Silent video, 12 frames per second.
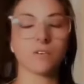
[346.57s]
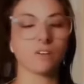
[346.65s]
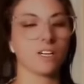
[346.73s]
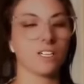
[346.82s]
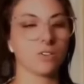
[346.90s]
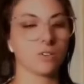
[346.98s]
are
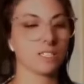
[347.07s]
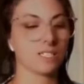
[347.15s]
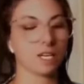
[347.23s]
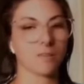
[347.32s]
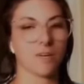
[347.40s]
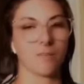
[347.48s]
you doing
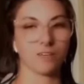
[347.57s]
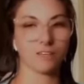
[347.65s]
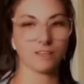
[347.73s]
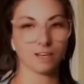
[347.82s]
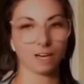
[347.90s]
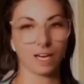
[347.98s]
today,
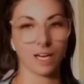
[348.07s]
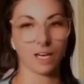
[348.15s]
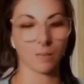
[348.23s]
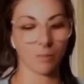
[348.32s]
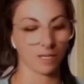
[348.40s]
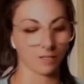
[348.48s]
baby? I am
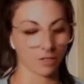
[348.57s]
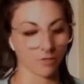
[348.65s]
making this